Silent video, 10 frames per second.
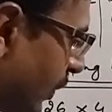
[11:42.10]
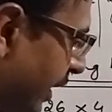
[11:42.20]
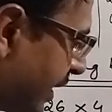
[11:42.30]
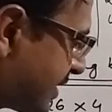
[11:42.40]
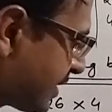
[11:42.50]
into
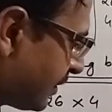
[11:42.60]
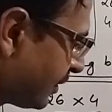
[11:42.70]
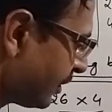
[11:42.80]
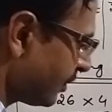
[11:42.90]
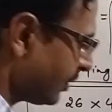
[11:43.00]
8 is
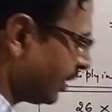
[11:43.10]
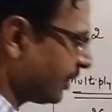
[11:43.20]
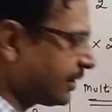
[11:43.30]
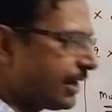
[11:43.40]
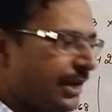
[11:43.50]

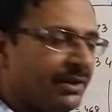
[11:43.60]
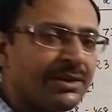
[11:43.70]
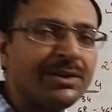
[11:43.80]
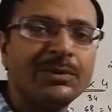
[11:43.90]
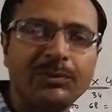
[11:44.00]

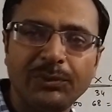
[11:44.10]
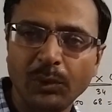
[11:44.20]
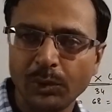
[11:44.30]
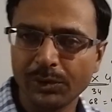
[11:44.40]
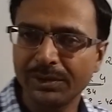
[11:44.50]

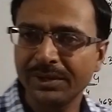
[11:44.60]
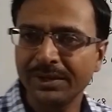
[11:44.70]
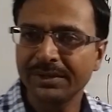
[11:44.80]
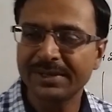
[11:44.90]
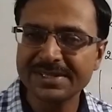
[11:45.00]
104.
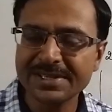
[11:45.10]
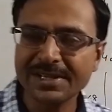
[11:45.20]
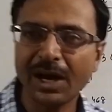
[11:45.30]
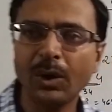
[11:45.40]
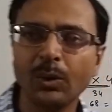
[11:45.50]
This
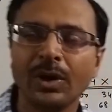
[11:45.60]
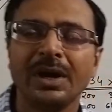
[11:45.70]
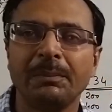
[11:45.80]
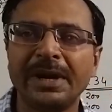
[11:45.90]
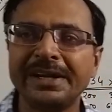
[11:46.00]
is how
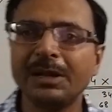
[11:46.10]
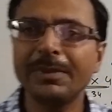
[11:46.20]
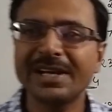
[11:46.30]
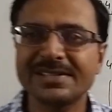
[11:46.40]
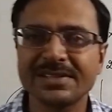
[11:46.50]
mental
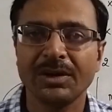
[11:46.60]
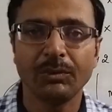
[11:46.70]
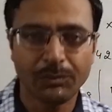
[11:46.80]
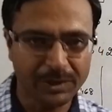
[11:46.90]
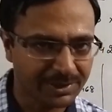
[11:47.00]
maths
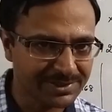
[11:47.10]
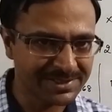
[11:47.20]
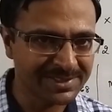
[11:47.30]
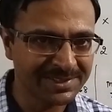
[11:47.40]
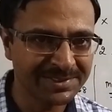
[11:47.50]

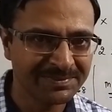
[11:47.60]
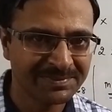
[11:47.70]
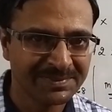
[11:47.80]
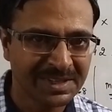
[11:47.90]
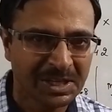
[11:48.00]
works.
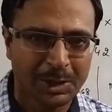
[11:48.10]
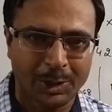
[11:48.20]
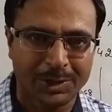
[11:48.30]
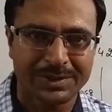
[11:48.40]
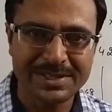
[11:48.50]

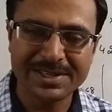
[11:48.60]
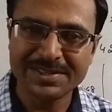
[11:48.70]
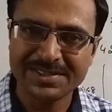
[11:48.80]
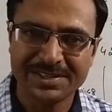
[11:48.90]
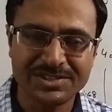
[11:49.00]
This
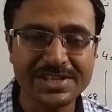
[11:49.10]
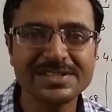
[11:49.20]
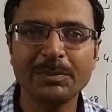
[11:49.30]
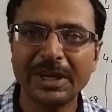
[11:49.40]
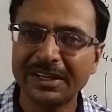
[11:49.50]
is
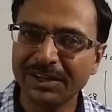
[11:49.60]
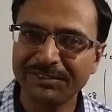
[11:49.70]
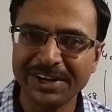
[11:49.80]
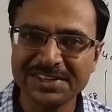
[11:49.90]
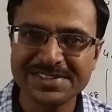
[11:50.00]
just the
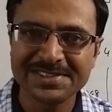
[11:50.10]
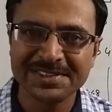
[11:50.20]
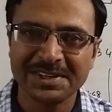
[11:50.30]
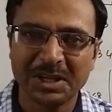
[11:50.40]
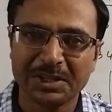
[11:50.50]
beginning,
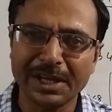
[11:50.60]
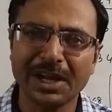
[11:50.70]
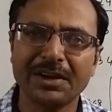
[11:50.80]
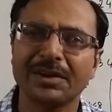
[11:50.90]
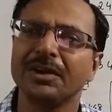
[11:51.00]
friends.
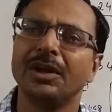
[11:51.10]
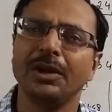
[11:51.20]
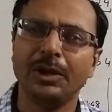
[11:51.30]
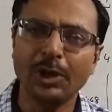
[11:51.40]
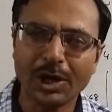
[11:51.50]
There are
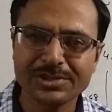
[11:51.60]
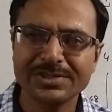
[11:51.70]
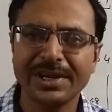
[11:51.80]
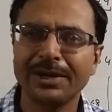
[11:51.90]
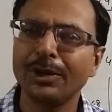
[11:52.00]

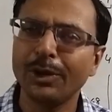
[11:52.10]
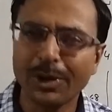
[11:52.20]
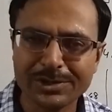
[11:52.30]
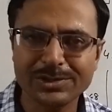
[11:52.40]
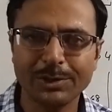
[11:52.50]
lots and
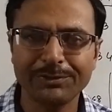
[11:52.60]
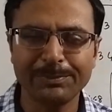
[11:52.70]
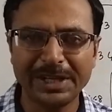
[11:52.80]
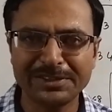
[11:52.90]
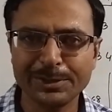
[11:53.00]
lots
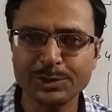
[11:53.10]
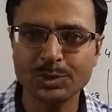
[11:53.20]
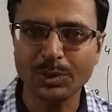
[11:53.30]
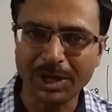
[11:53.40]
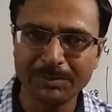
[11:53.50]
of methods
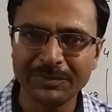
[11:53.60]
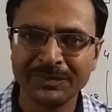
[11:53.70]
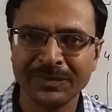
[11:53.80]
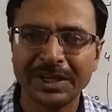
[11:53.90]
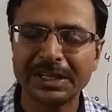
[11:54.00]
to
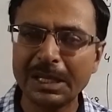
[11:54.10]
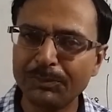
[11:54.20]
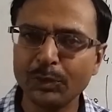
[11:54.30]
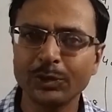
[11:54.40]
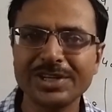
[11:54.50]
come.
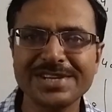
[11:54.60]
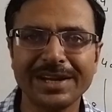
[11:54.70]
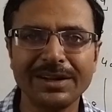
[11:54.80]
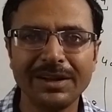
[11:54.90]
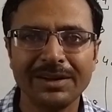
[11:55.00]
Keep viewing the
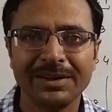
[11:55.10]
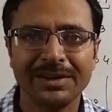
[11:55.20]
channel,